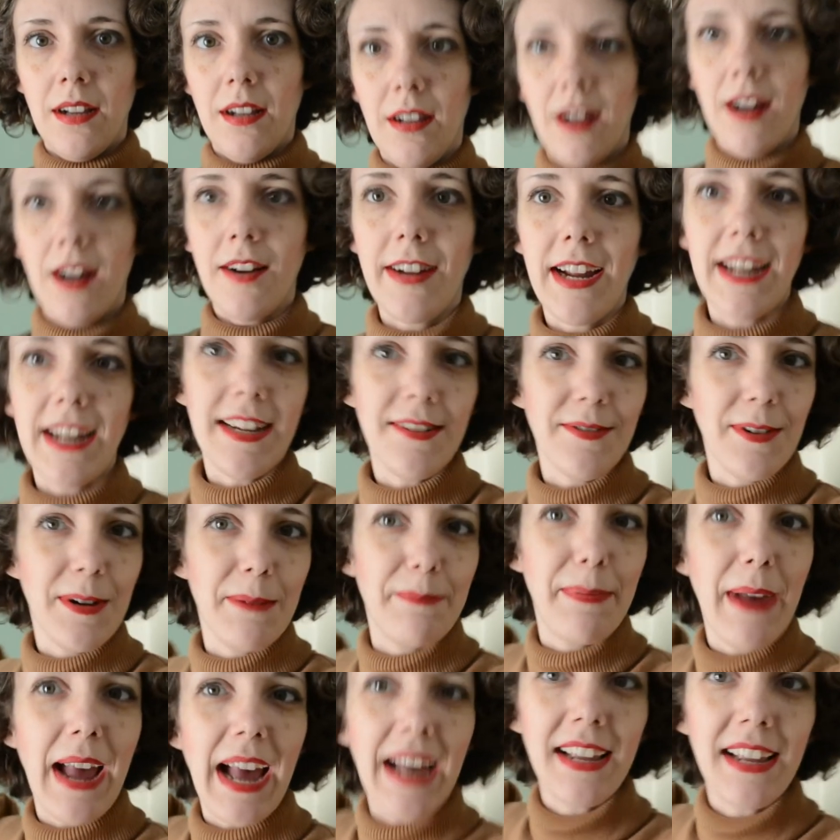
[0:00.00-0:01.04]
Alright, we're
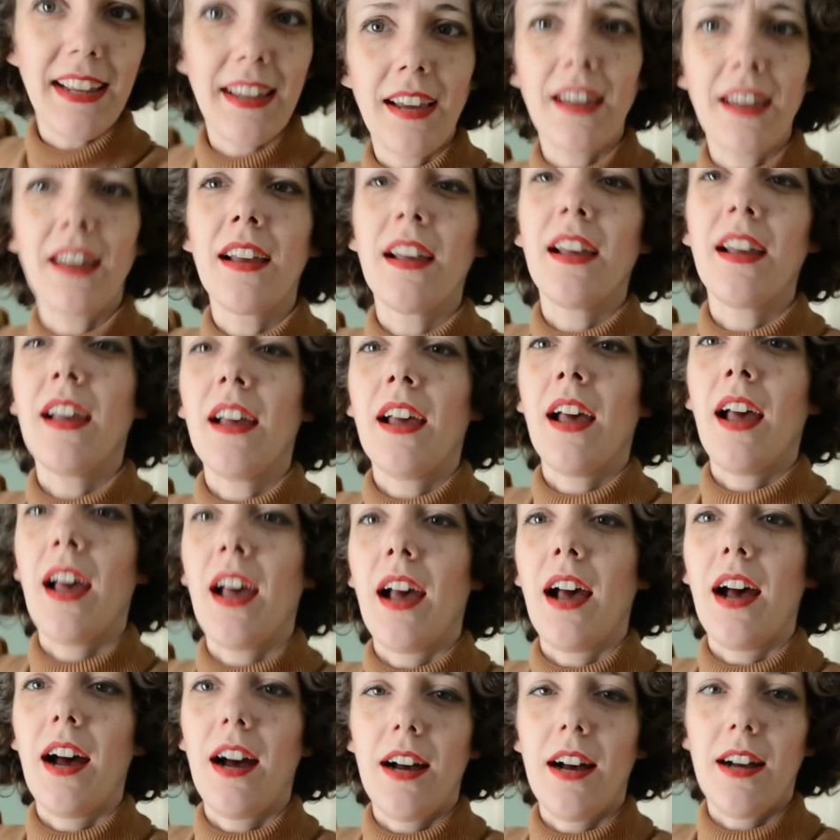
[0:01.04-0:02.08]
back.
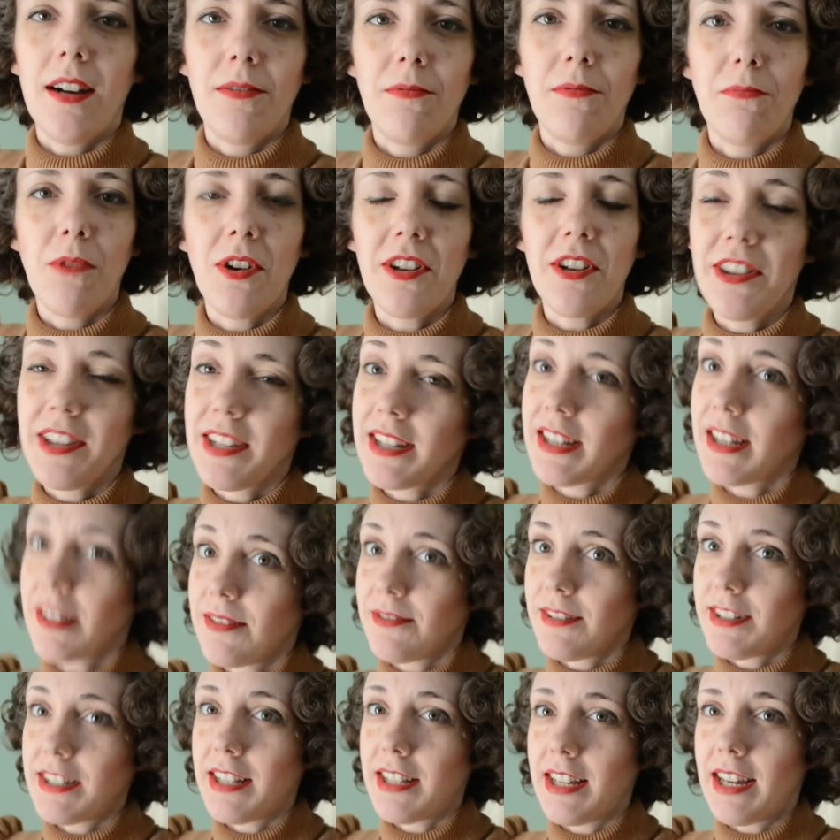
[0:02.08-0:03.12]
Uh, one thing I
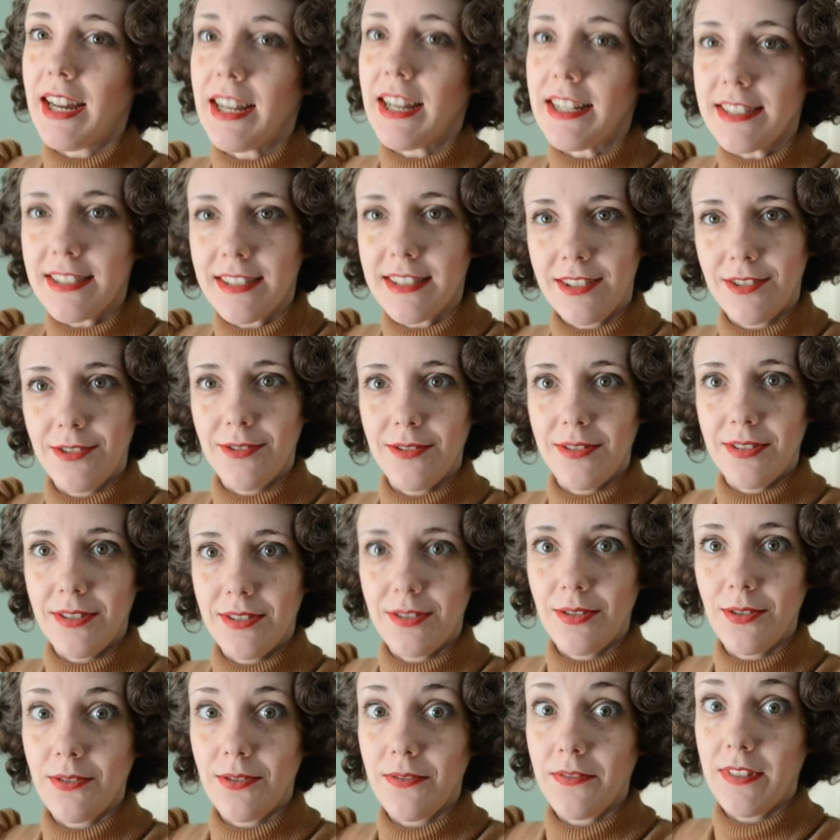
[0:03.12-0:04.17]
realized through
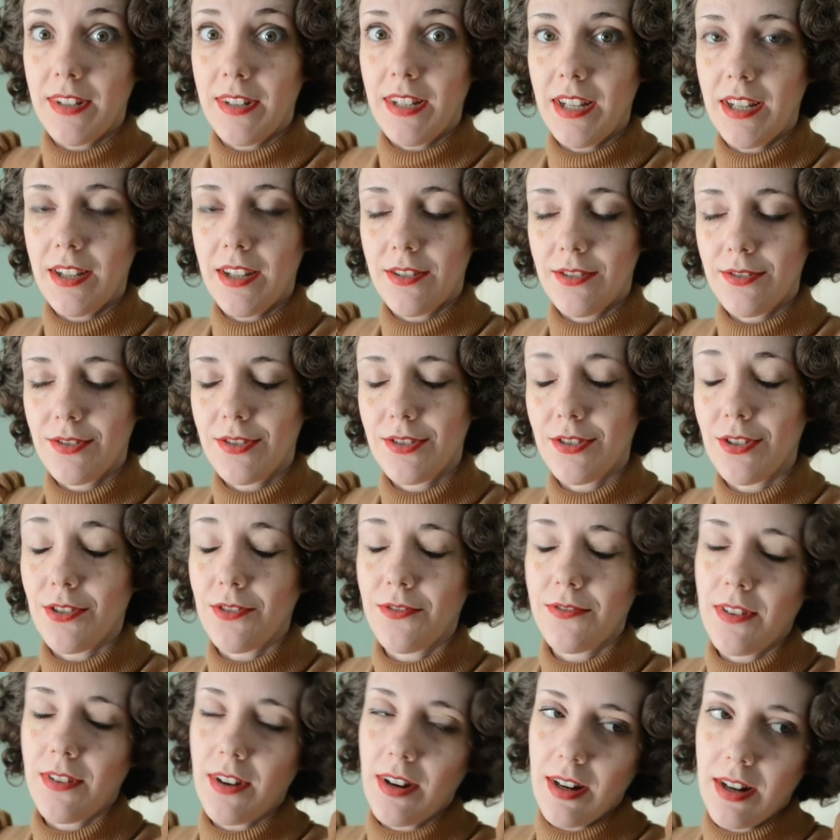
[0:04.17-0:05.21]
this whole video so
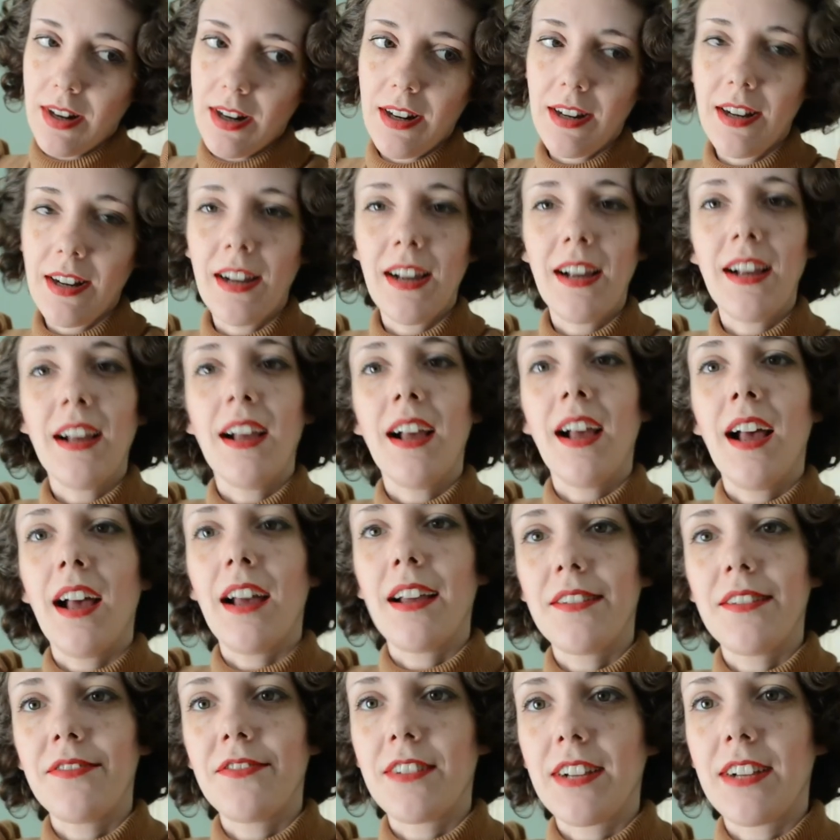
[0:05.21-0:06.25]
far
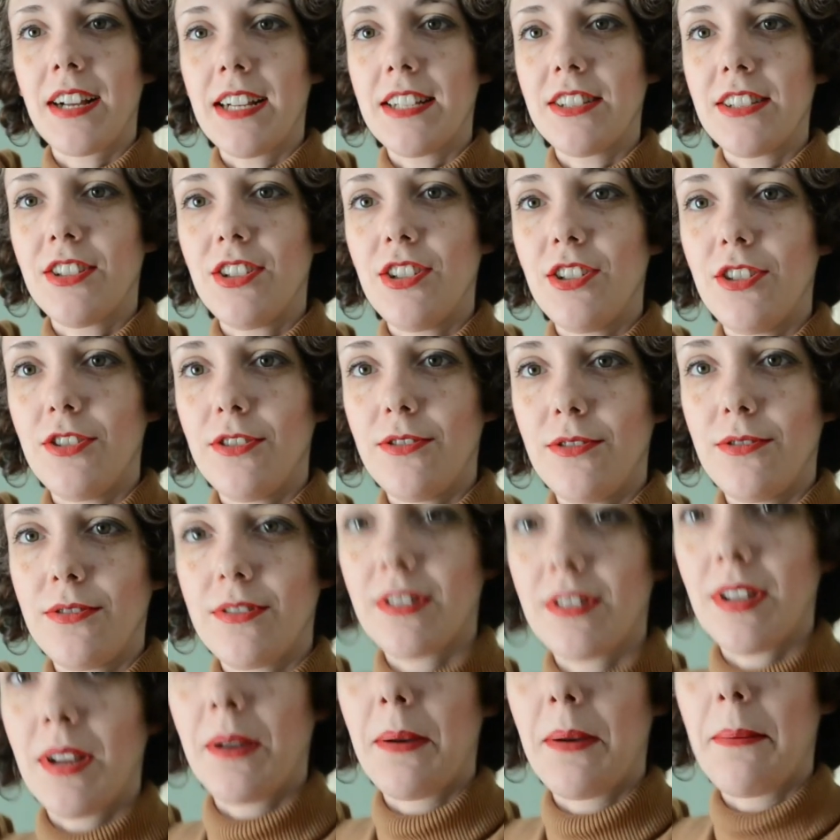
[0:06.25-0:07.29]
I forgot to use
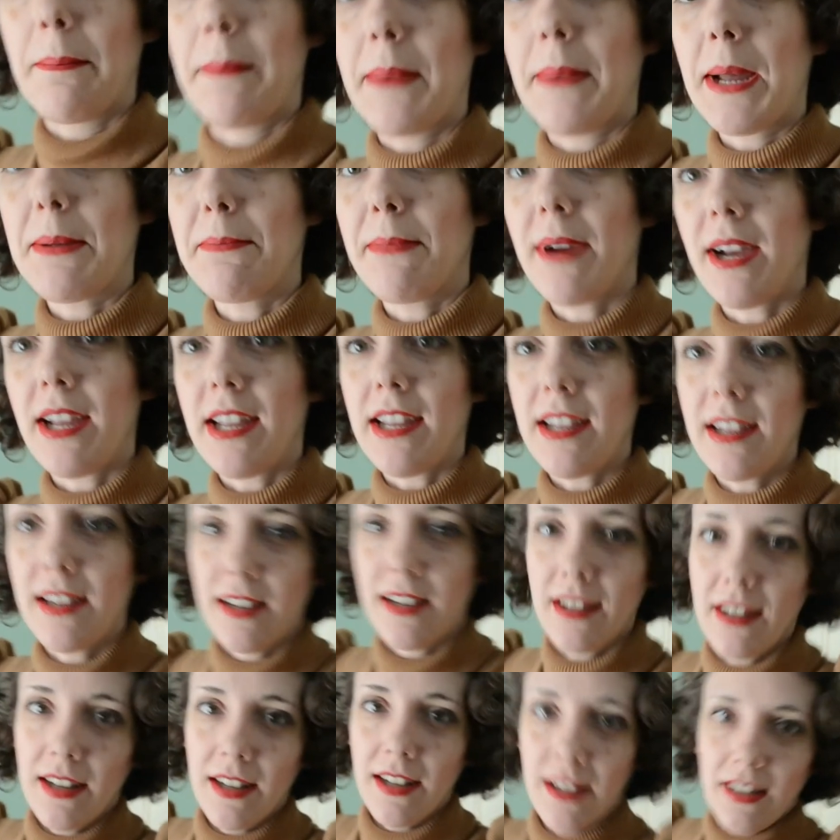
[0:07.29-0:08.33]
my mic.
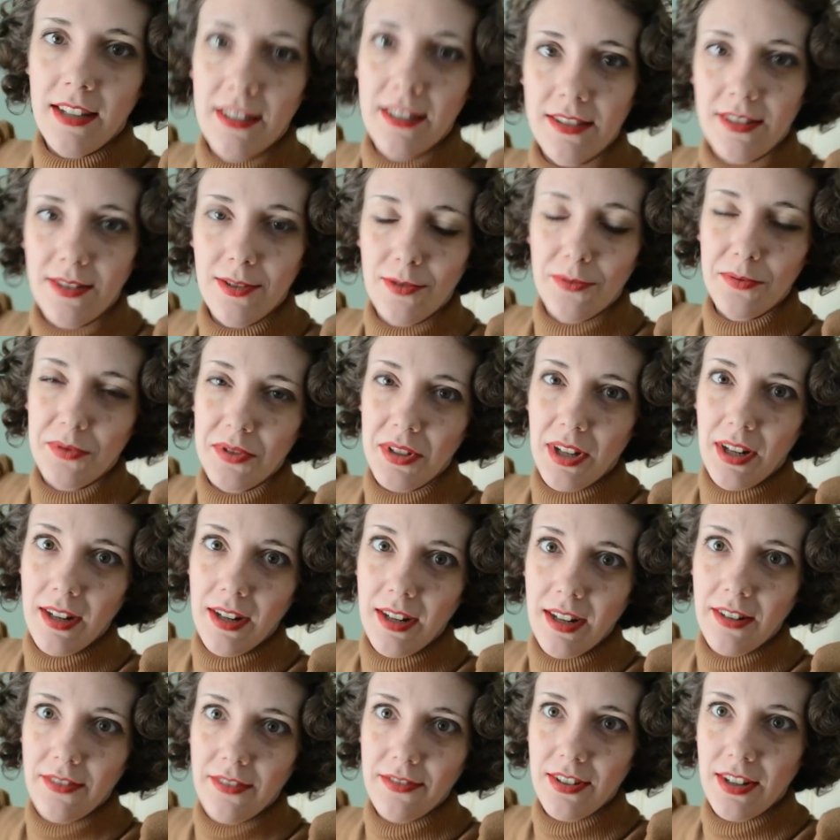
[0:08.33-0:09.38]
So I'm
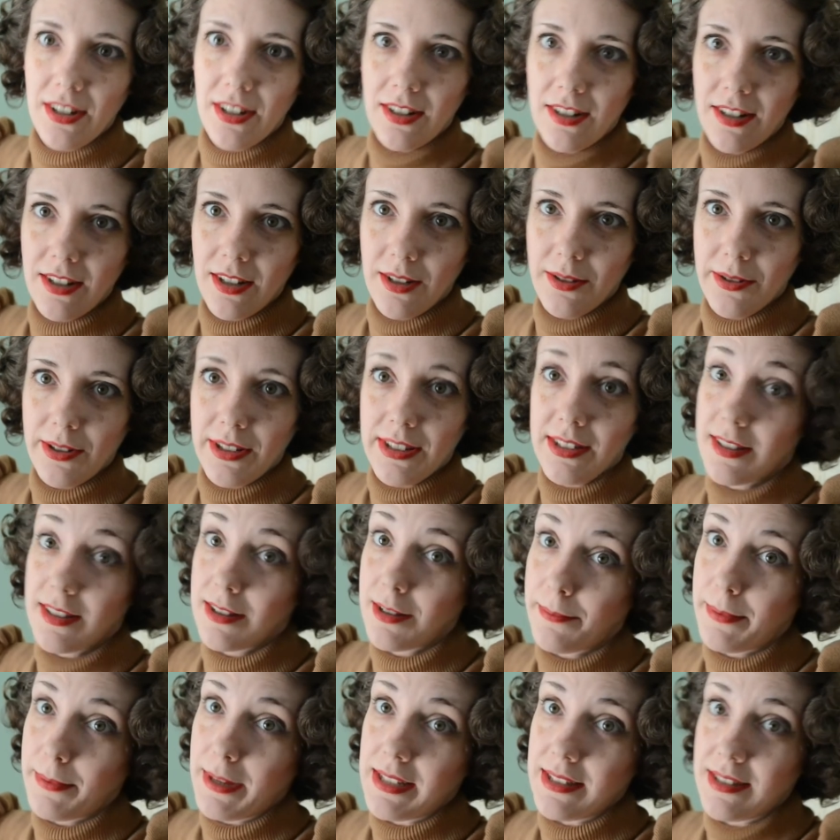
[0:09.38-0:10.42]
sorry if the audio isn't
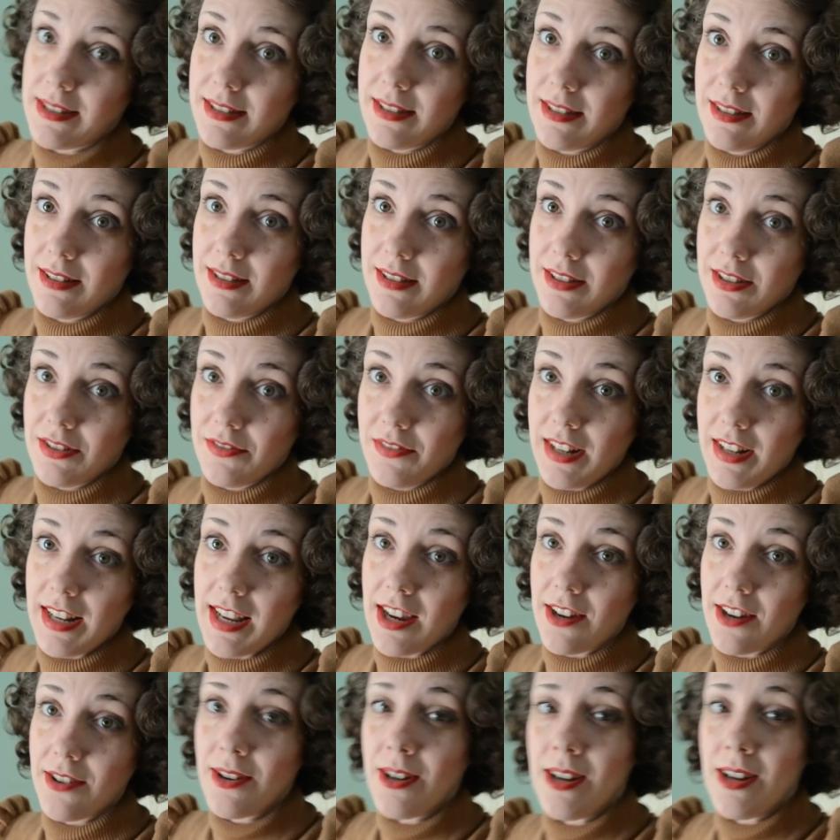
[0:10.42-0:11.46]
the best in this
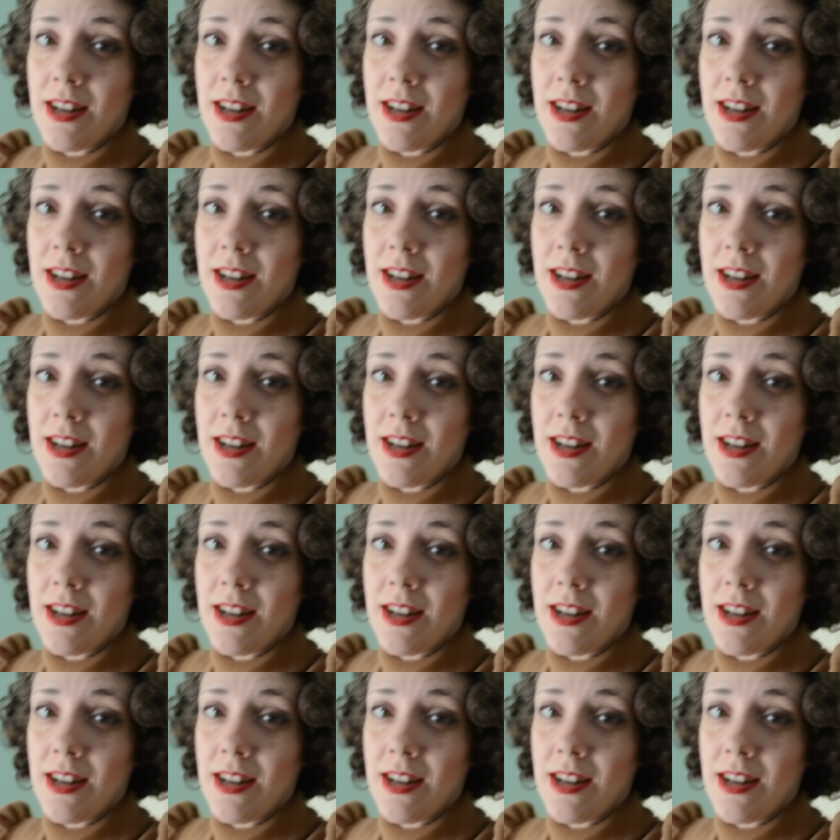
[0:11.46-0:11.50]
video.